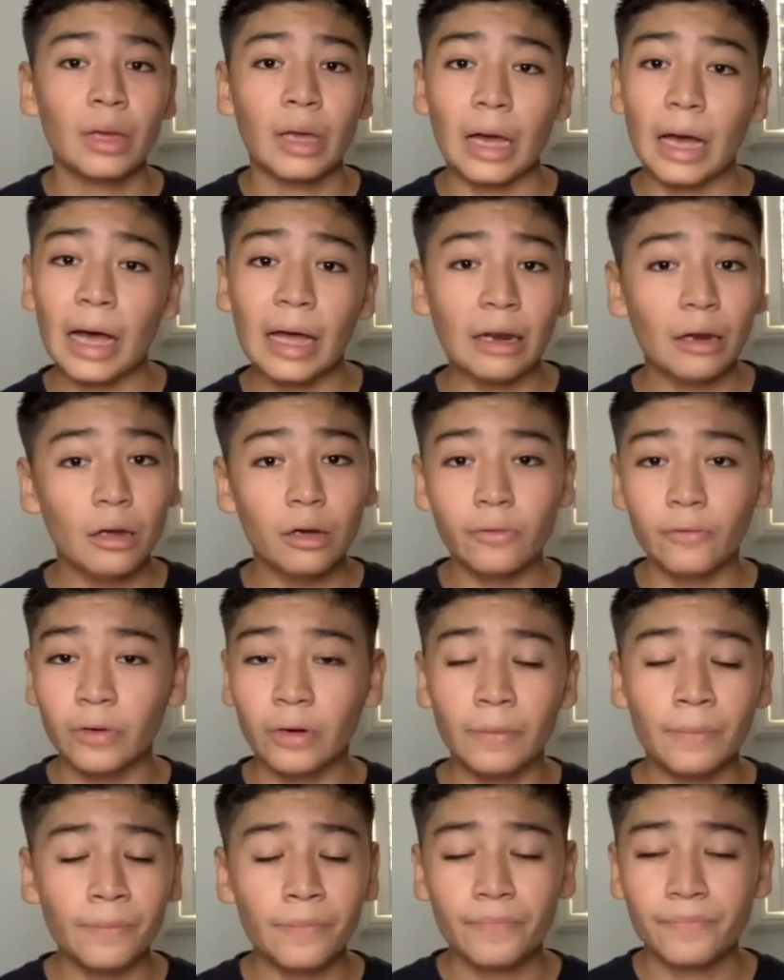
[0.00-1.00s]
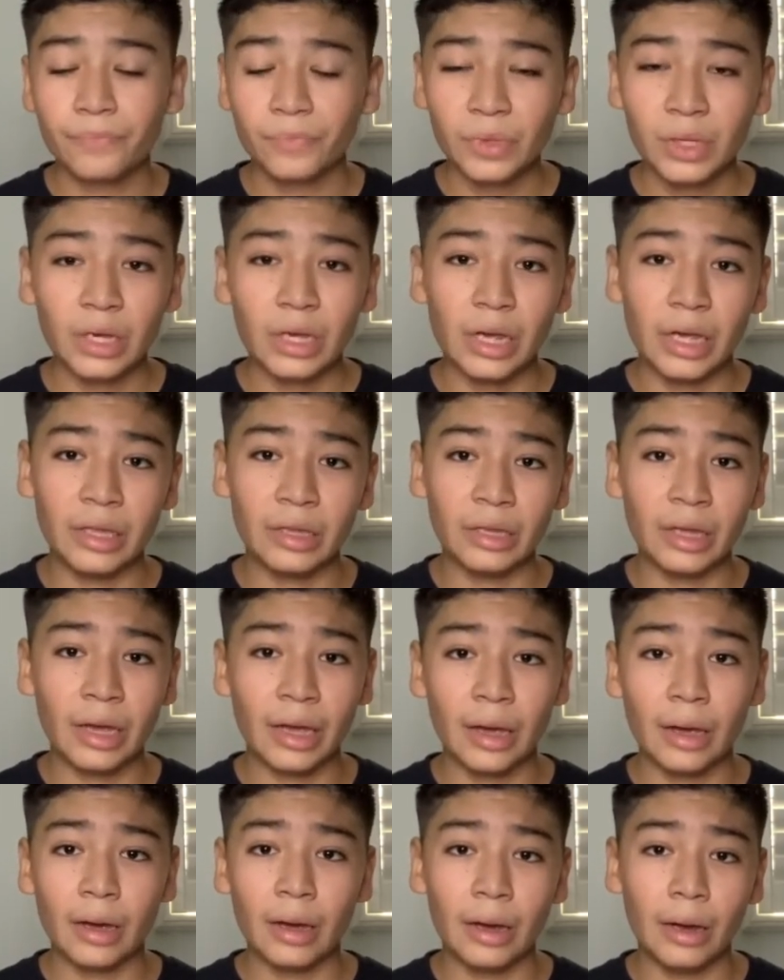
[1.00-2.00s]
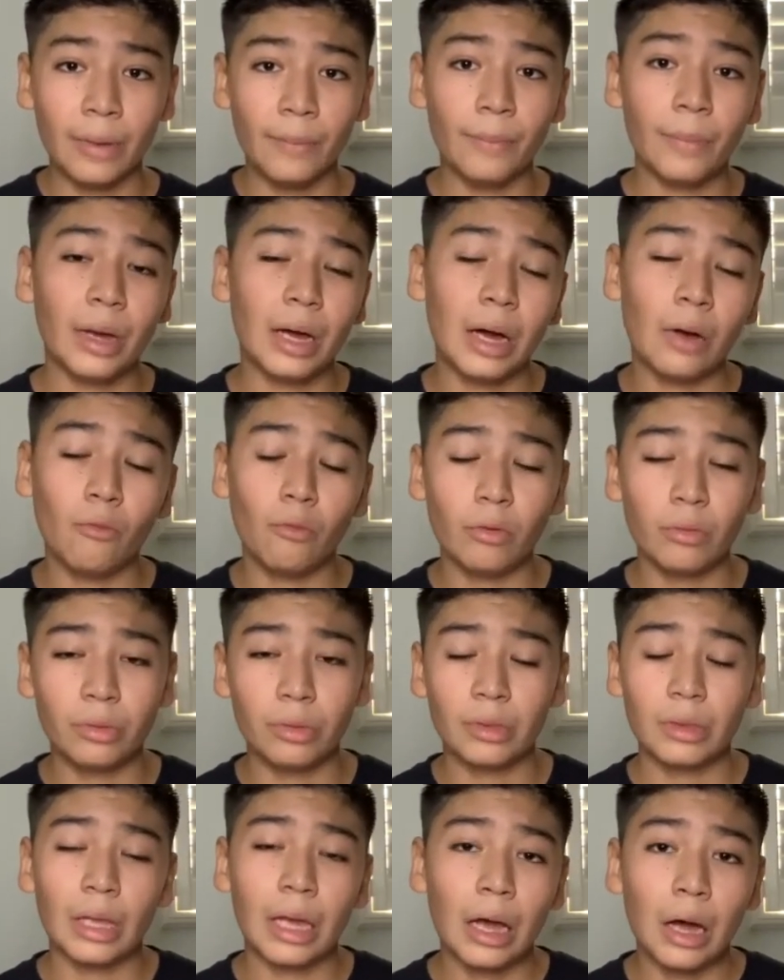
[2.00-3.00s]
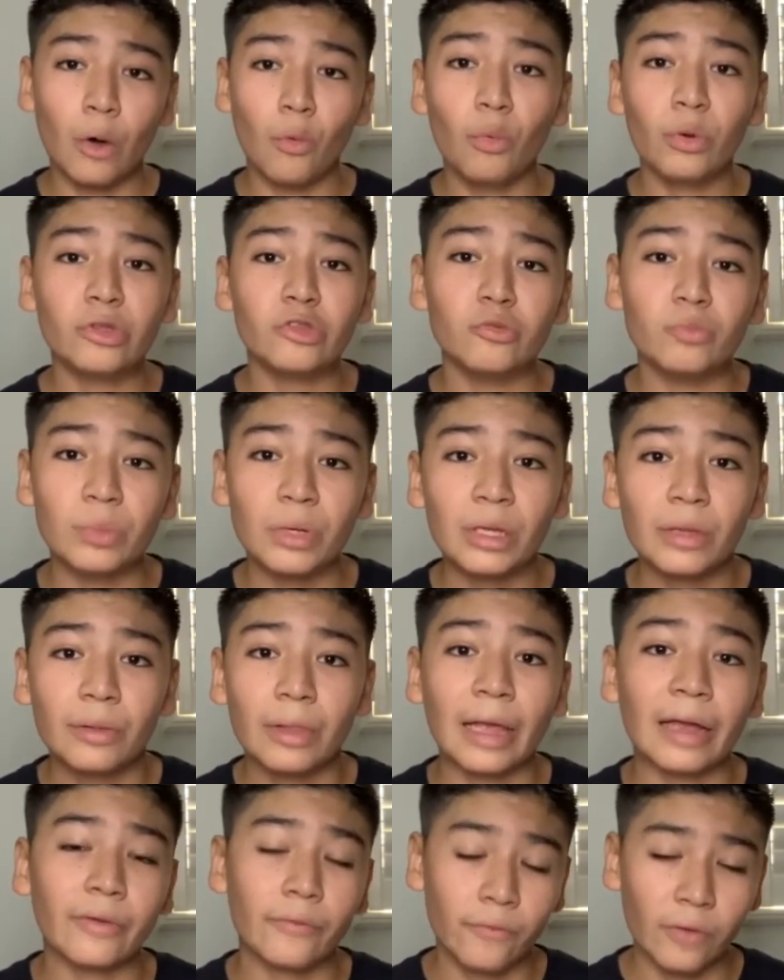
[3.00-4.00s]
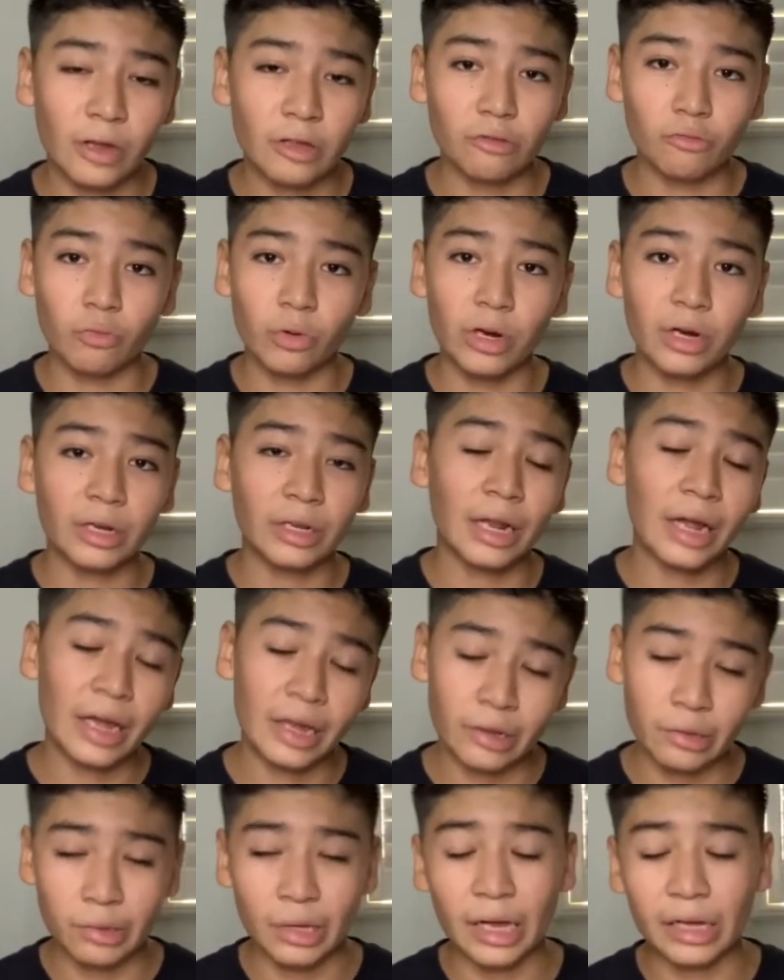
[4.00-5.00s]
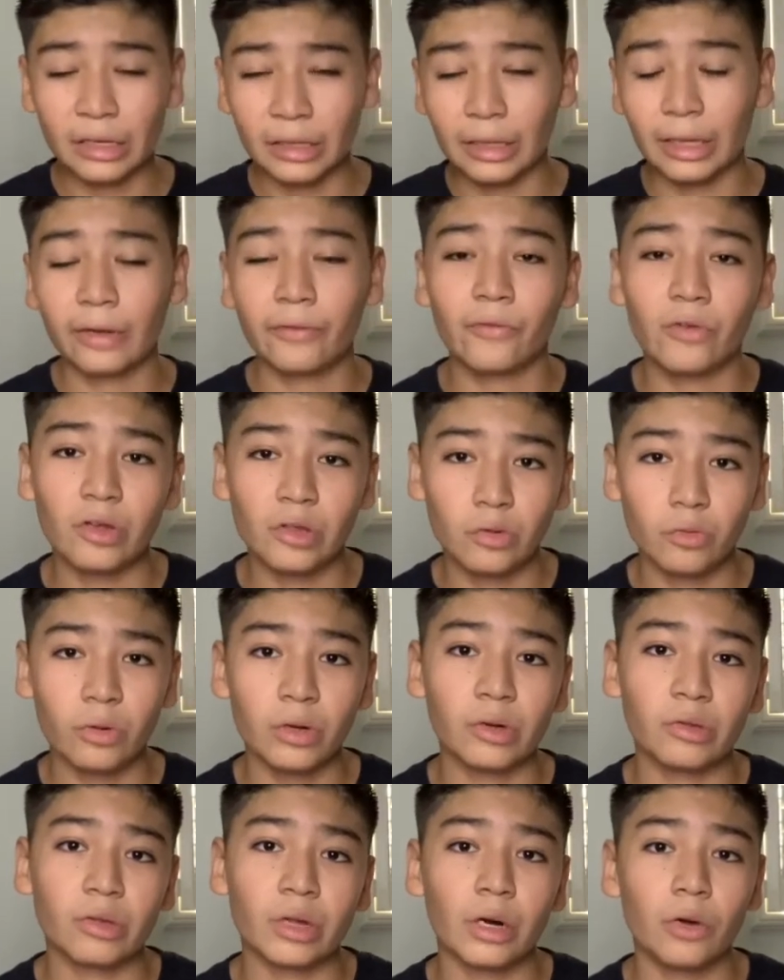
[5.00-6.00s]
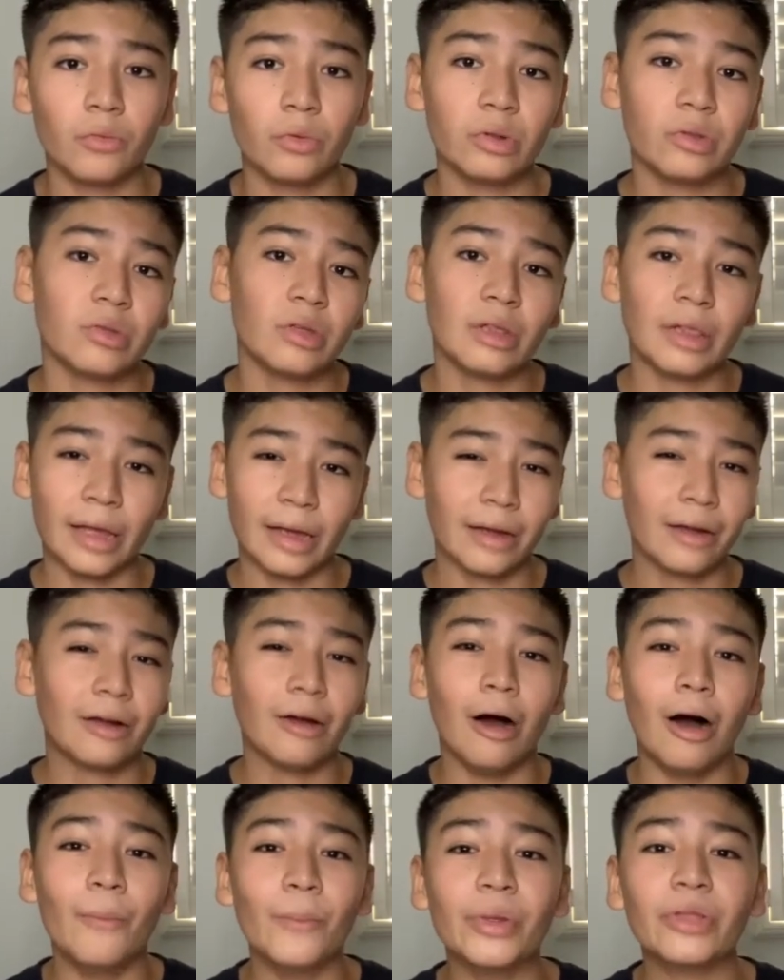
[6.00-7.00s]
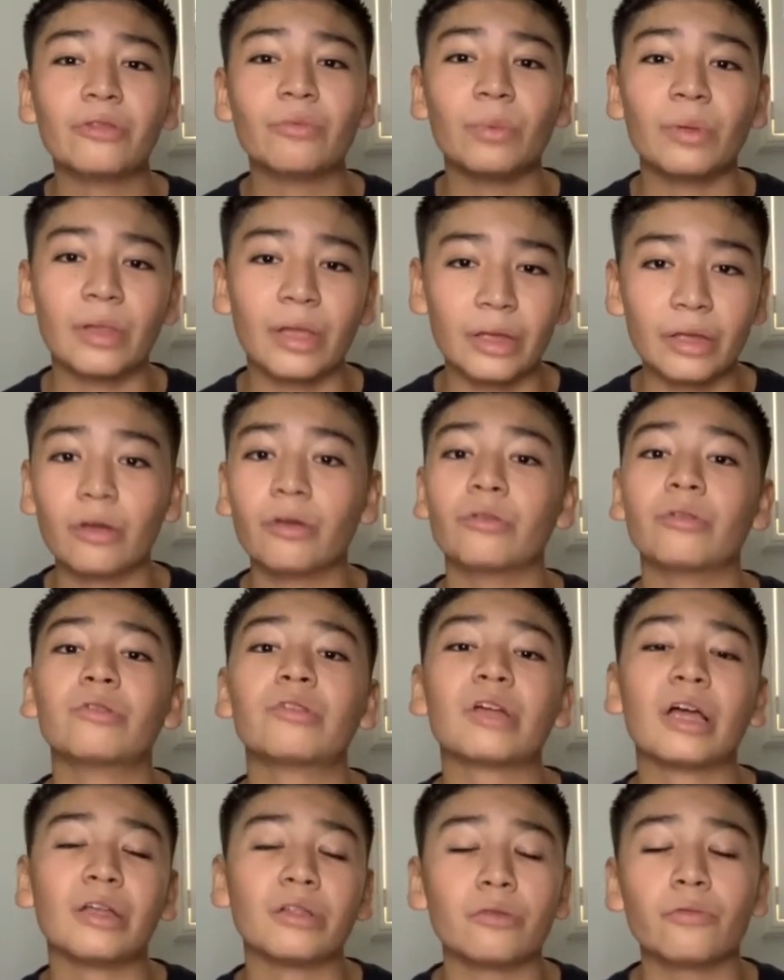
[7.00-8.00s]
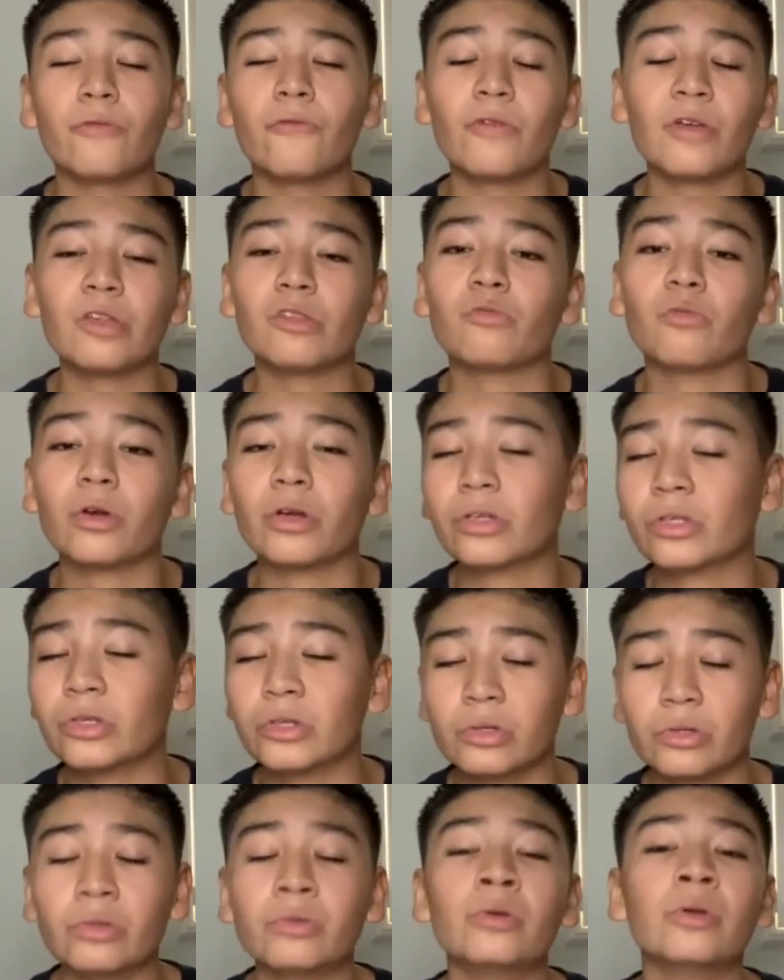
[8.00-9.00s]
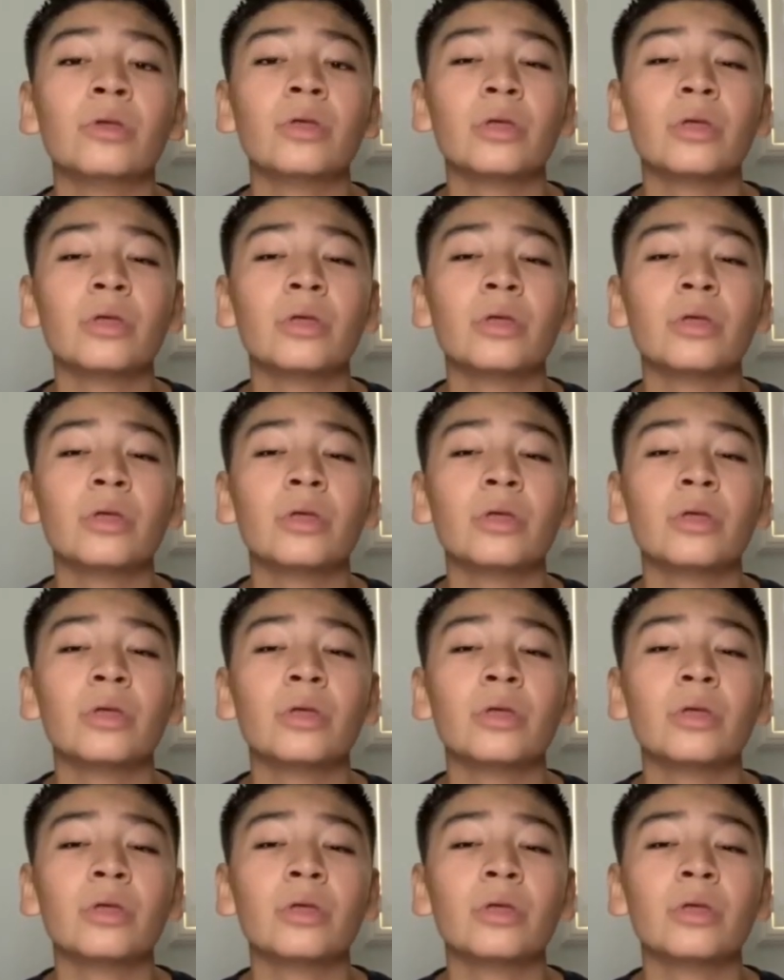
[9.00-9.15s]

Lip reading: I love him. And yeah, I want to be like FaZe Rug, not exactly like FaZe Rug, because I don't want to see like comments be like, yo, this guy's a FaZe Rug too.